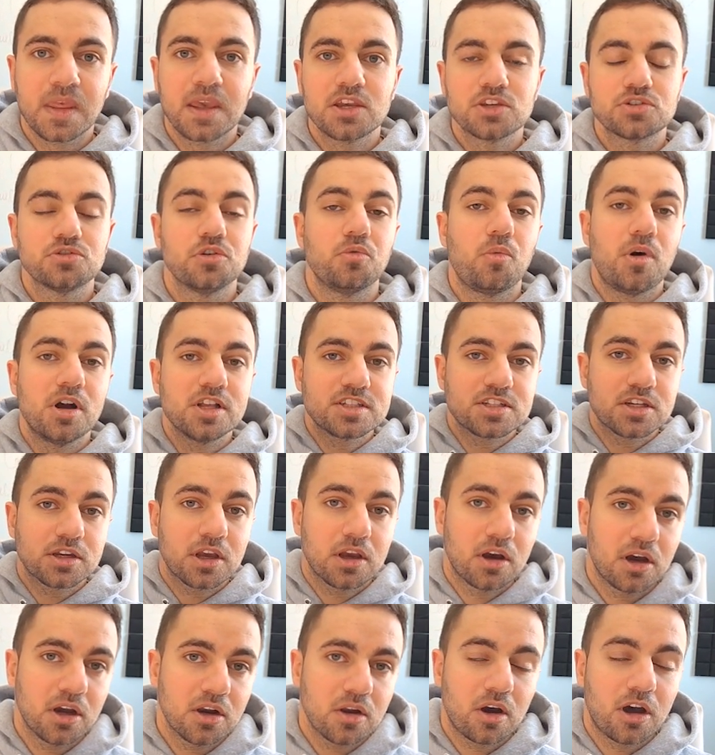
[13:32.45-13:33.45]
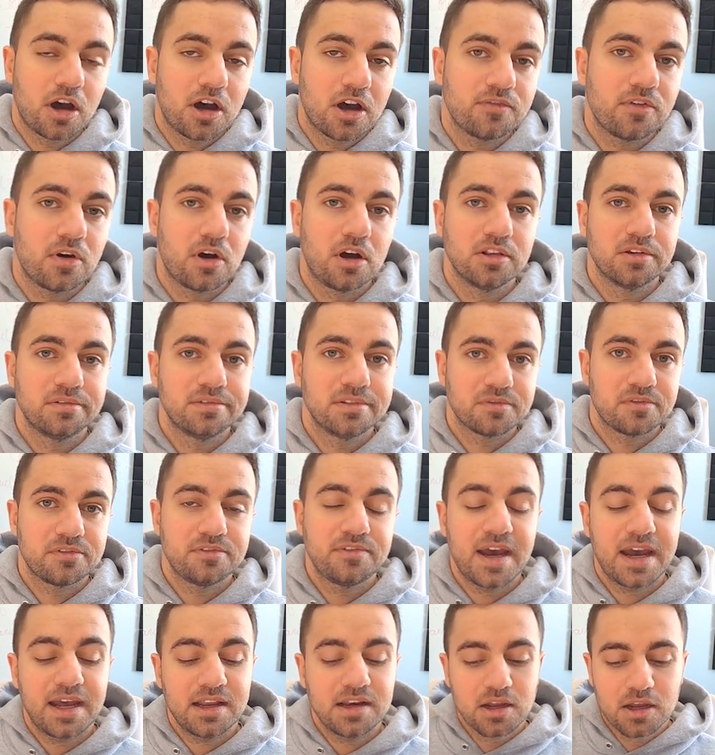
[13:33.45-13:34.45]
So it wants to cut off all of the
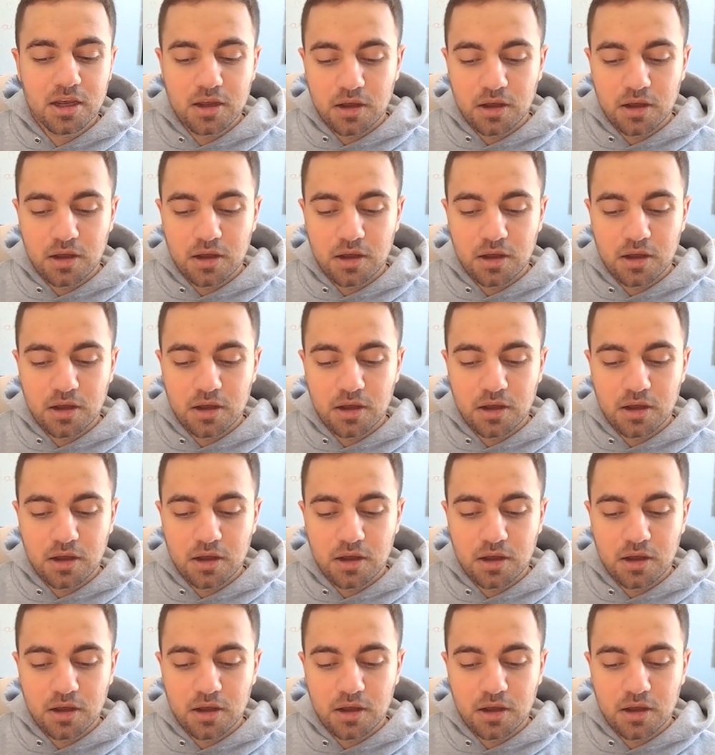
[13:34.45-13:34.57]
fat,